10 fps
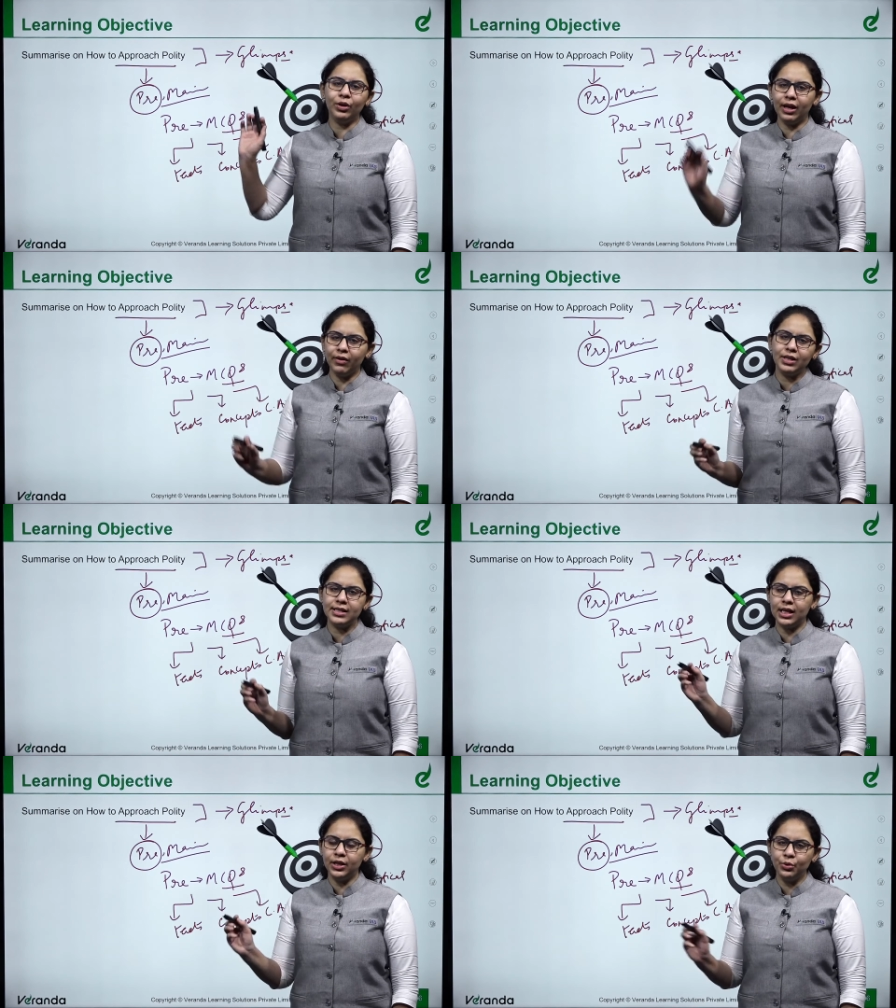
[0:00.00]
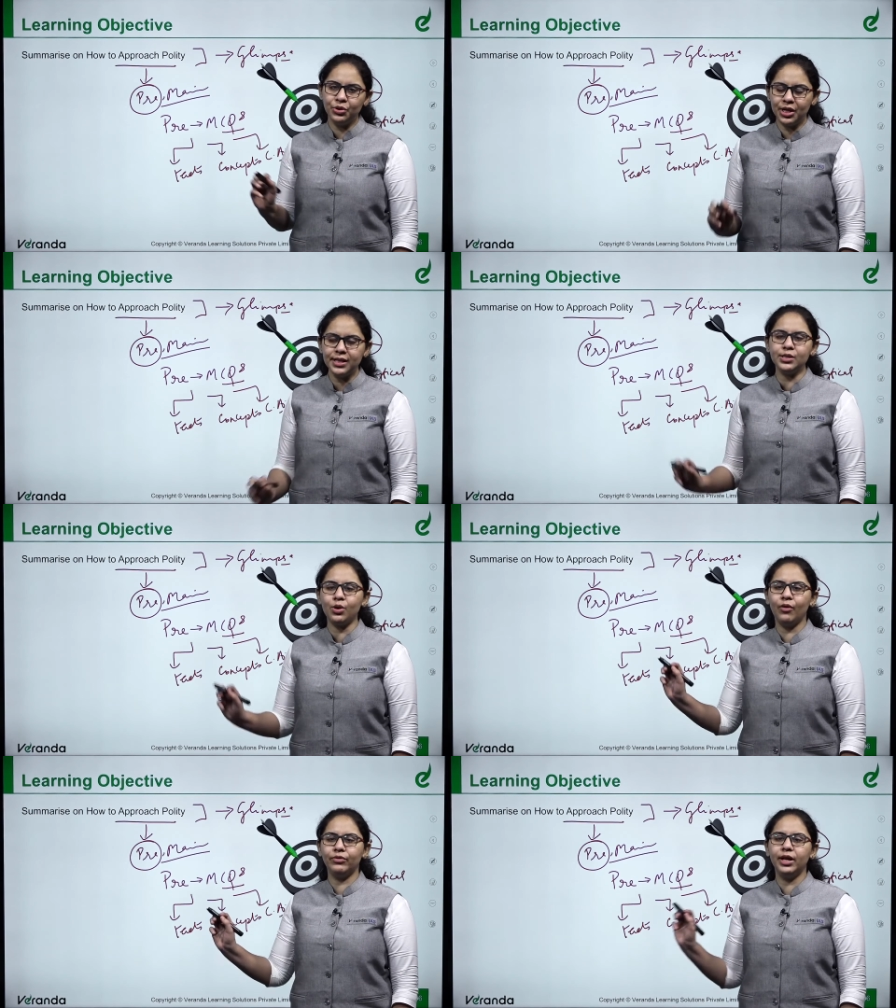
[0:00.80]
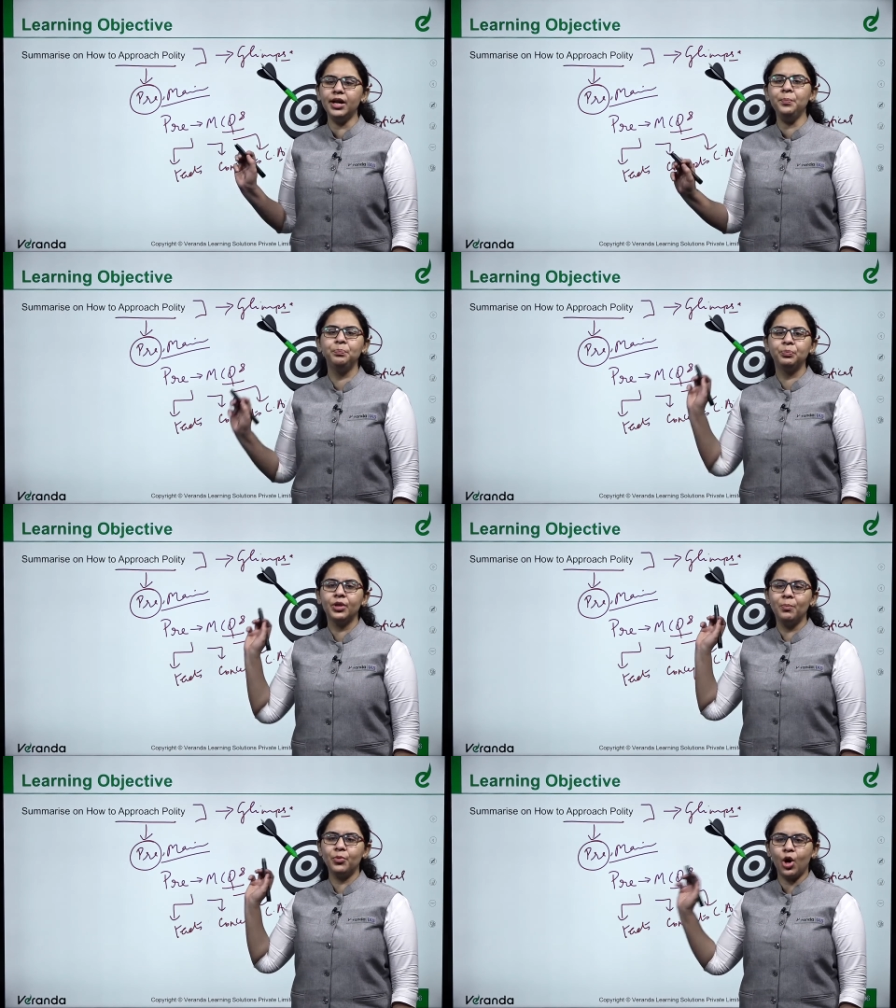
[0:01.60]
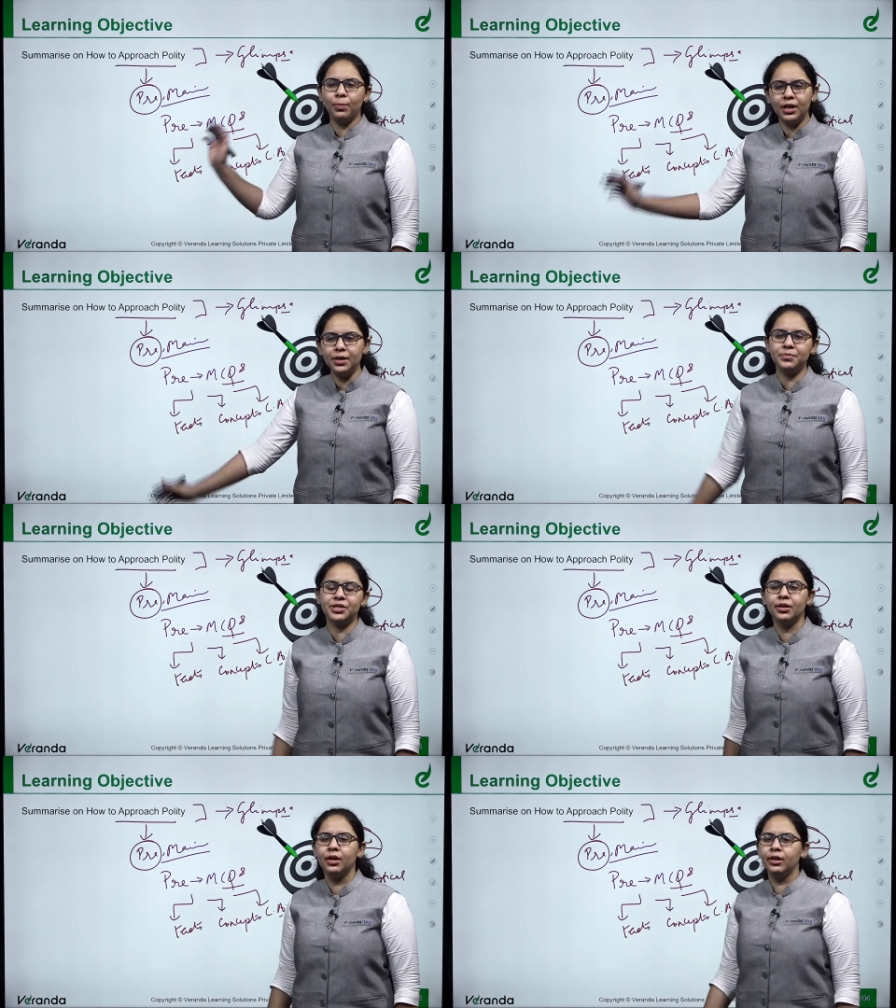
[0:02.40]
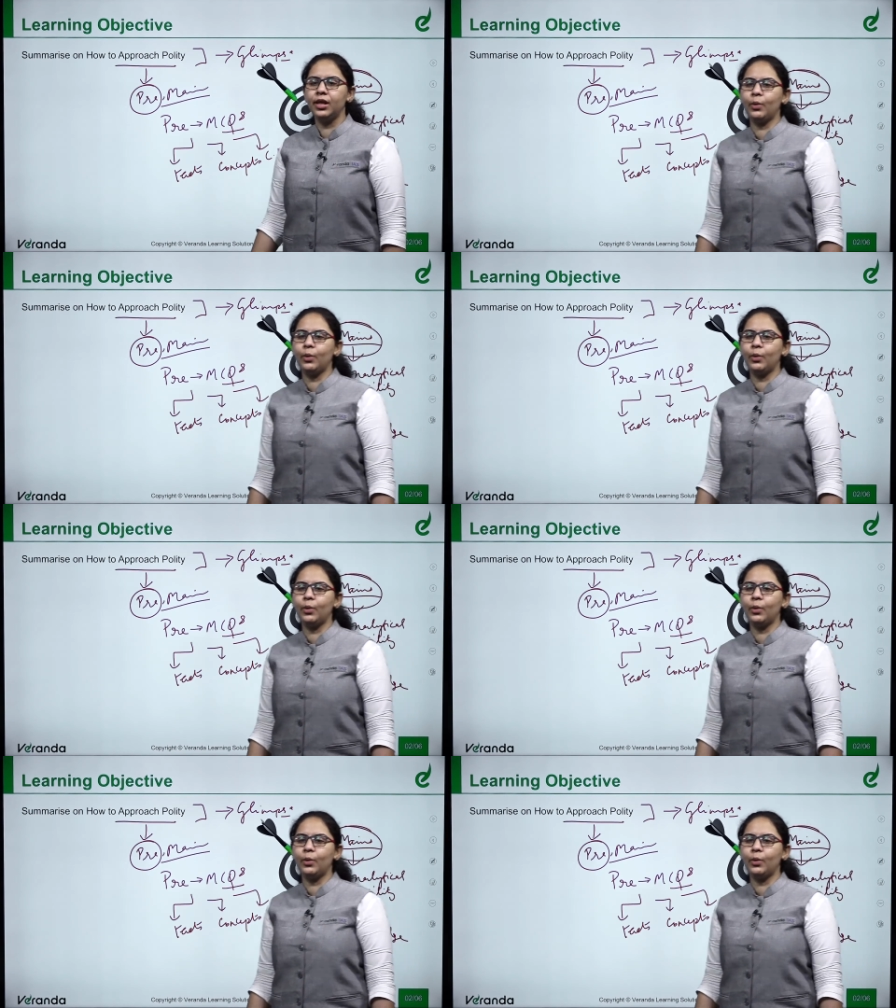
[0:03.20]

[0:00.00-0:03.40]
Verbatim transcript: give the solutions of the problems. The